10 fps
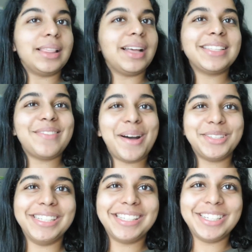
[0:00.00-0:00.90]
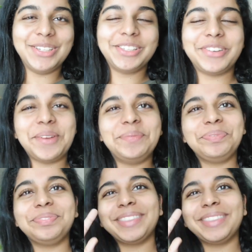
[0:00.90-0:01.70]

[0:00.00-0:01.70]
Lots of options to choose from.